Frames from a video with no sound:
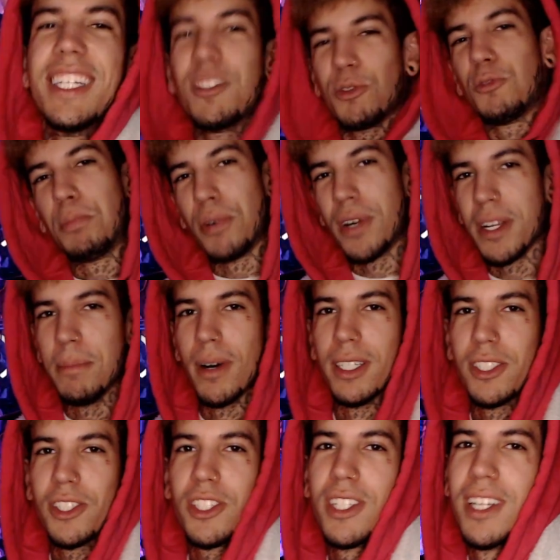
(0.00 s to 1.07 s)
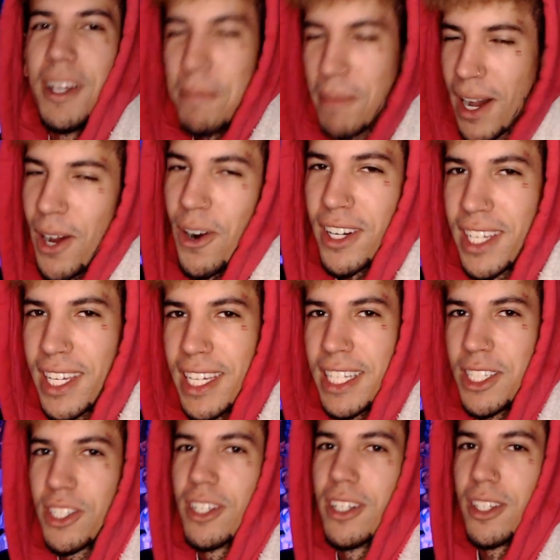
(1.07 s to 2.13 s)
was pretty much my
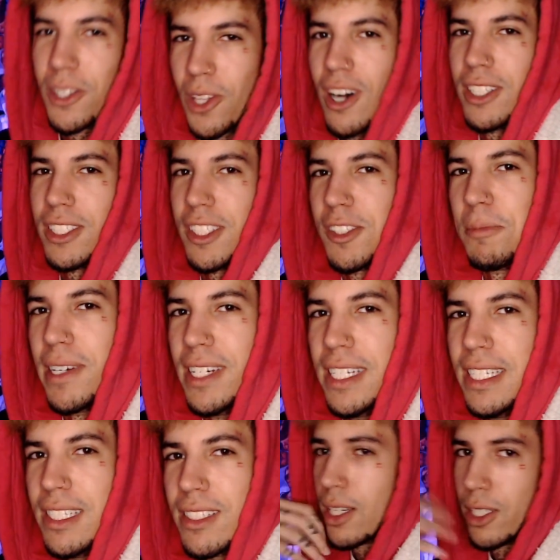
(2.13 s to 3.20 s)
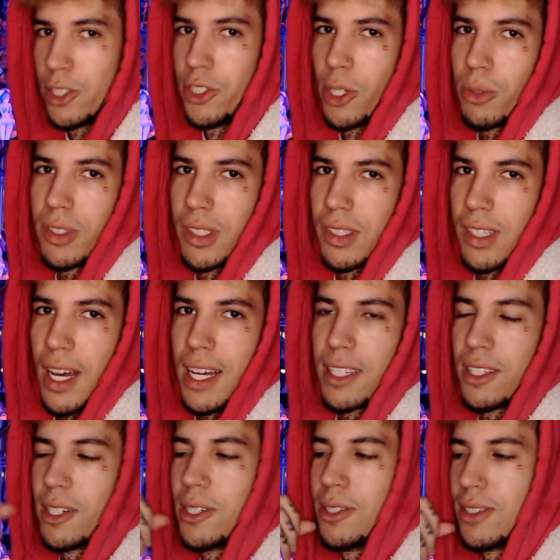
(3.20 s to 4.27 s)
ArcheAge launch experience. Jokes aside
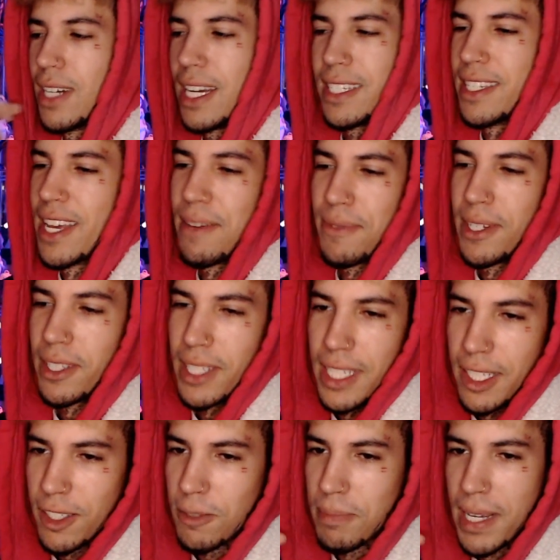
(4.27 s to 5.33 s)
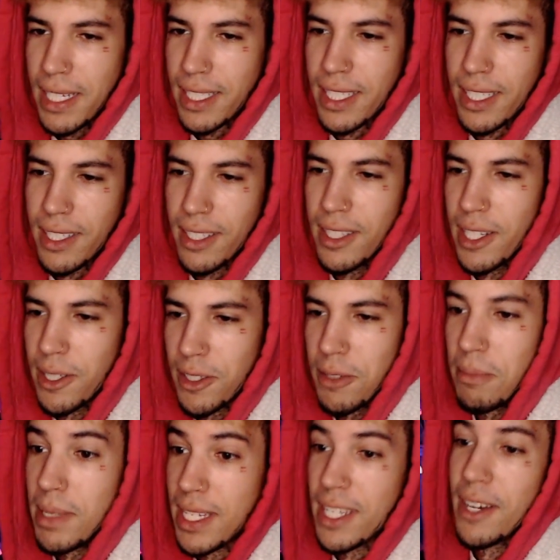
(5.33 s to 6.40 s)
though, I definitely expected there to
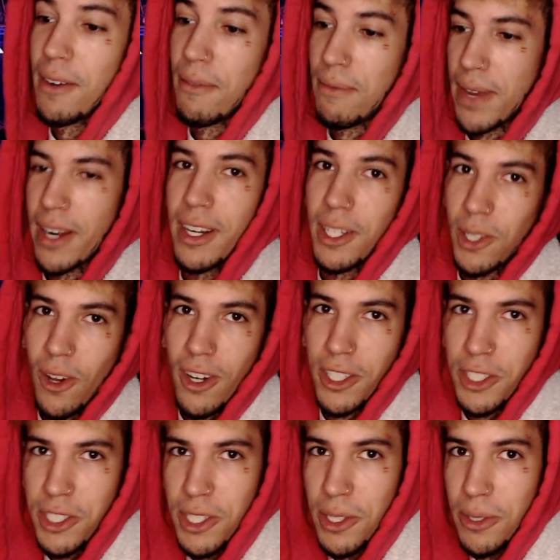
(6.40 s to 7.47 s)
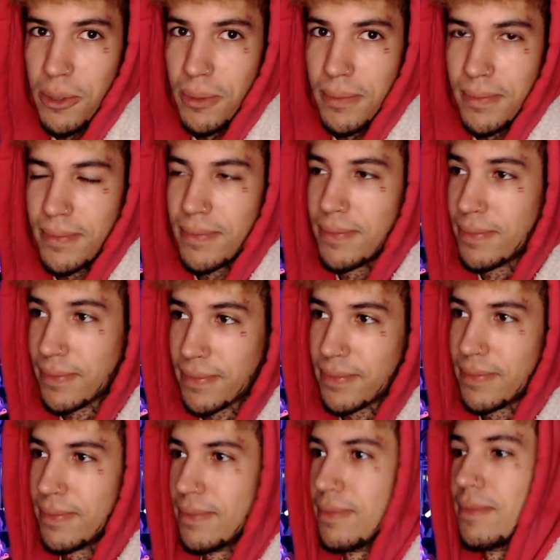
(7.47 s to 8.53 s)
be a very large queue.
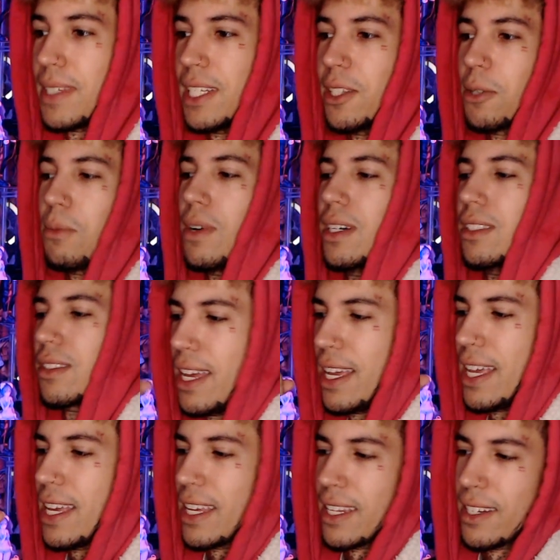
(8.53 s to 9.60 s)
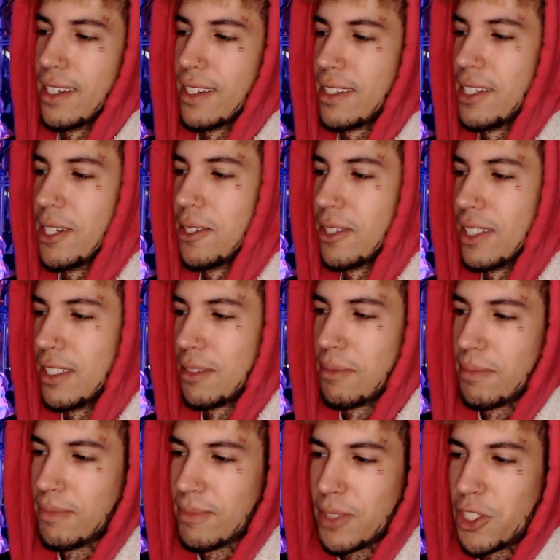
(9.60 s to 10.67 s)
And there was. And you know, as
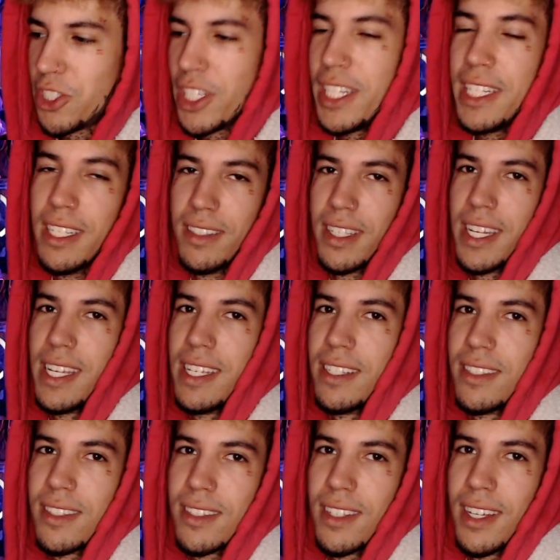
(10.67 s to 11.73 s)
shitty as it is,